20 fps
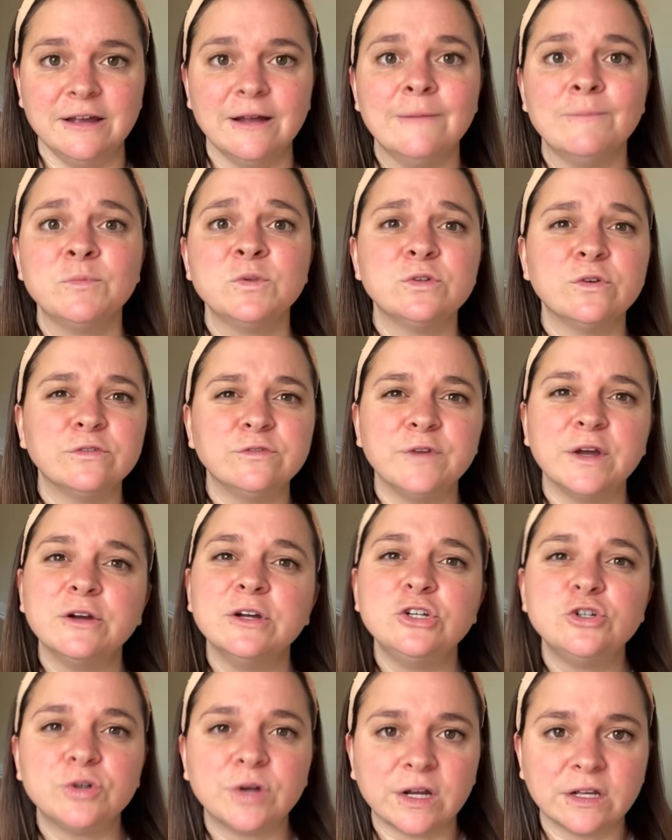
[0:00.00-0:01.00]
So it's very
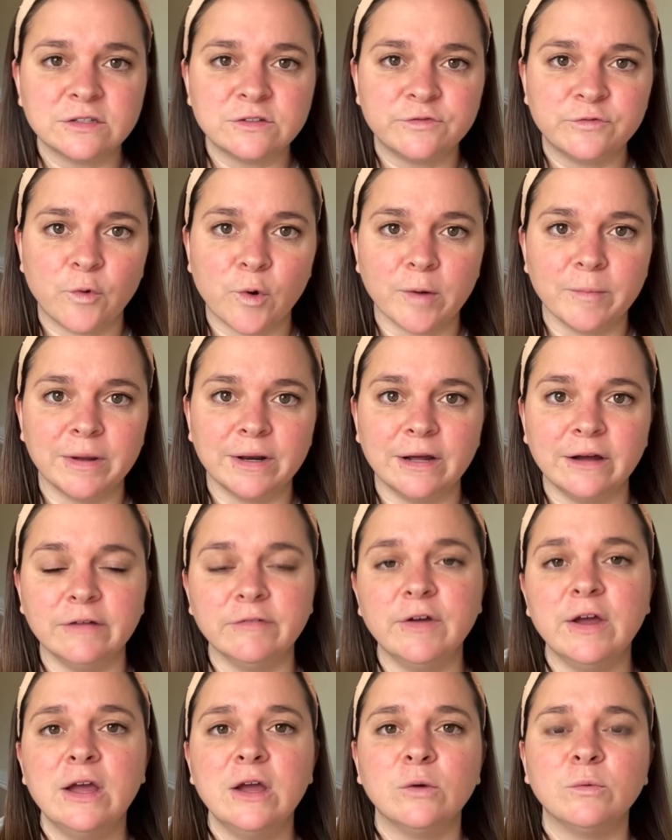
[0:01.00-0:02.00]
transformative,
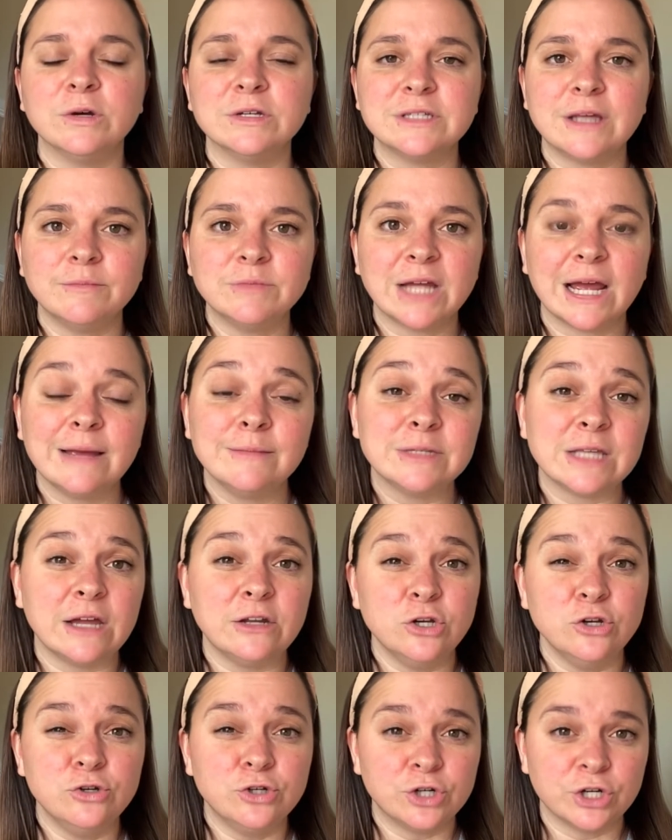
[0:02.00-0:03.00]
where sometimes a
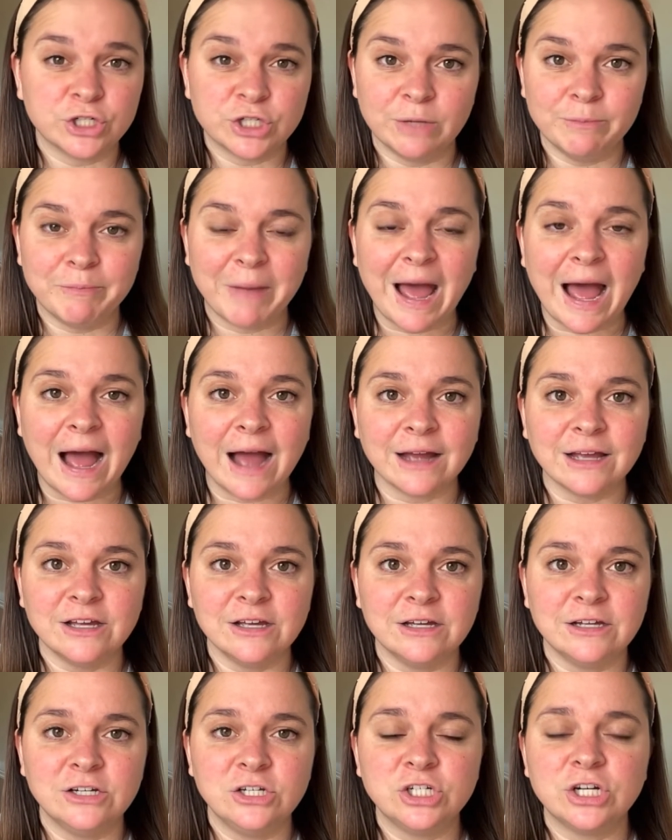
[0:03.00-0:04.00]
nutrition
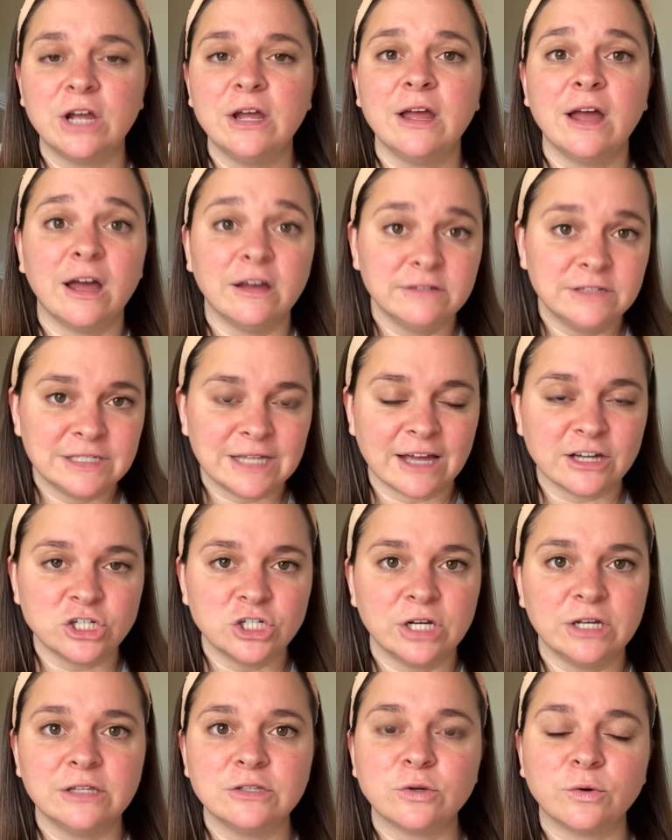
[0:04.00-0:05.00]
package of
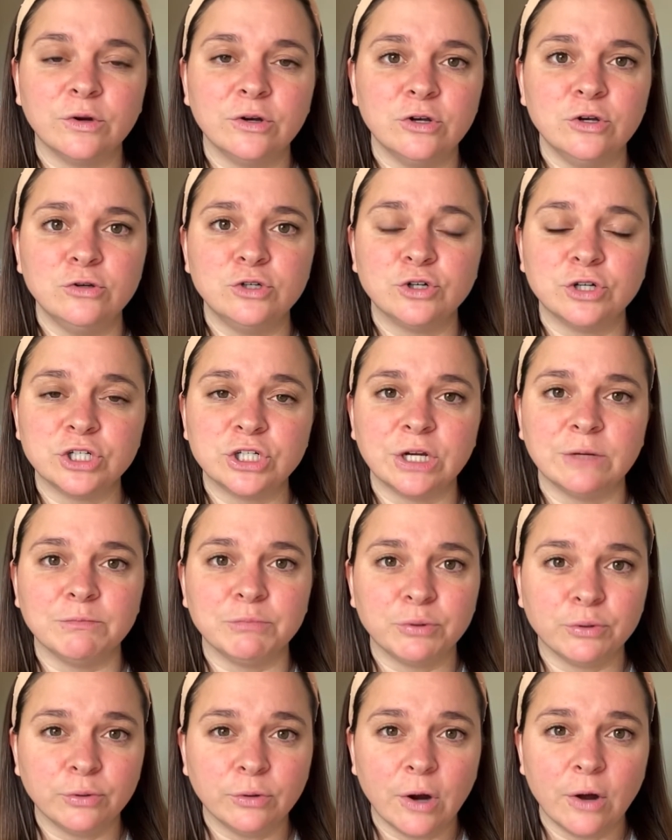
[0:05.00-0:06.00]
sessions or a nutrition
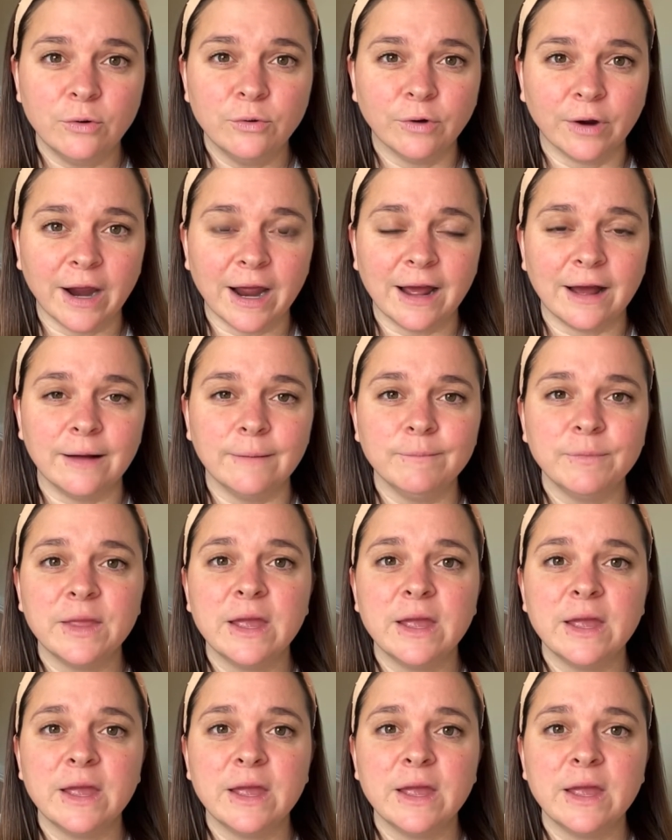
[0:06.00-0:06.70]
program